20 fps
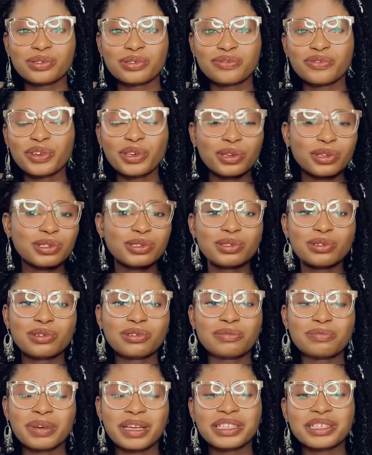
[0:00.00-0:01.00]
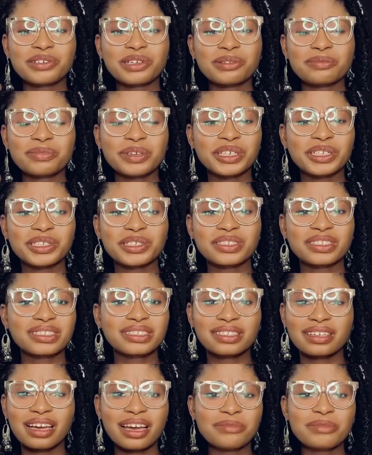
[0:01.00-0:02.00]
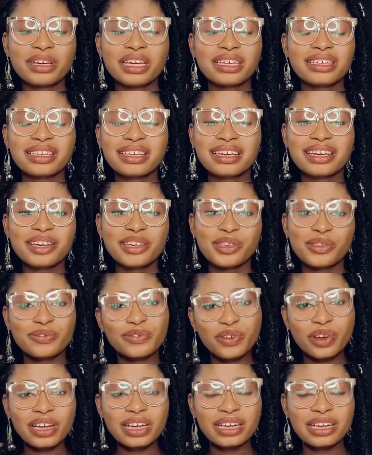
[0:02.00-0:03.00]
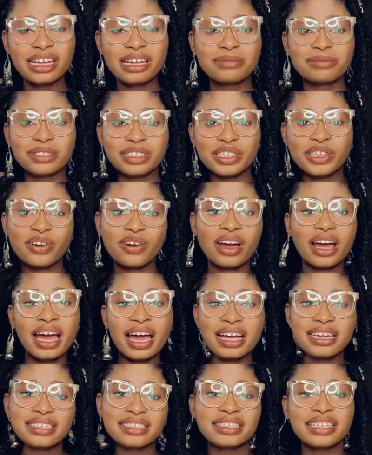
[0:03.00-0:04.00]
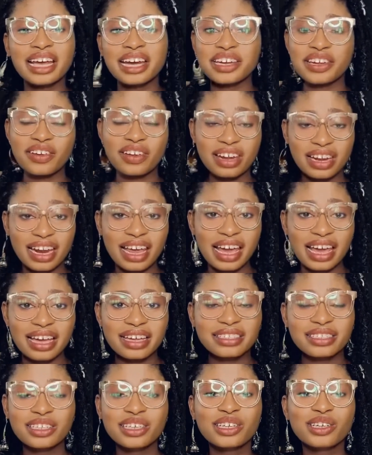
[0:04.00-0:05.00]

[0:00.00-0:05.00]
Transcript: for you to look better in pictures, you've got limbs, your hands and your legs.